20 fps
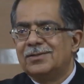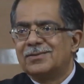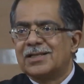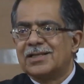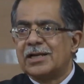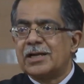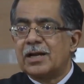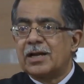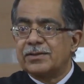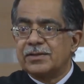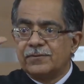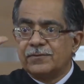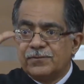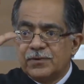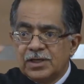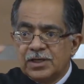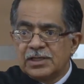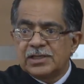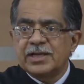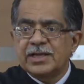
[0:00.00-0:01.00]
that the
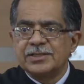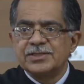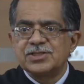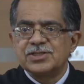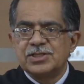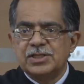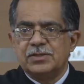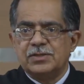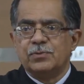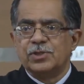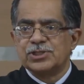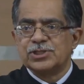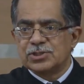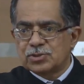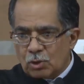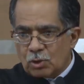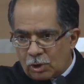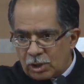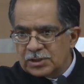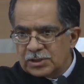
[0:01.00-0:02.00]
world can see, which
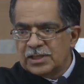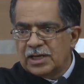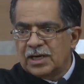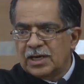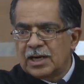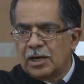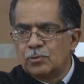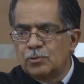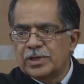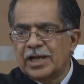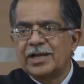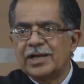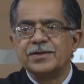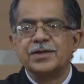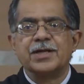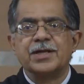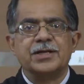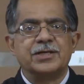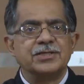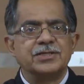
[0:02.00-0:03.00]
is called the account
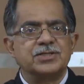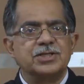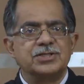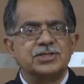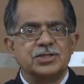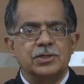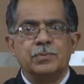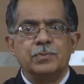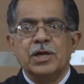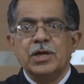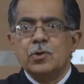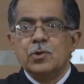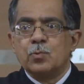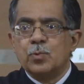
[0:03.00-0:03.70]
aggregator system,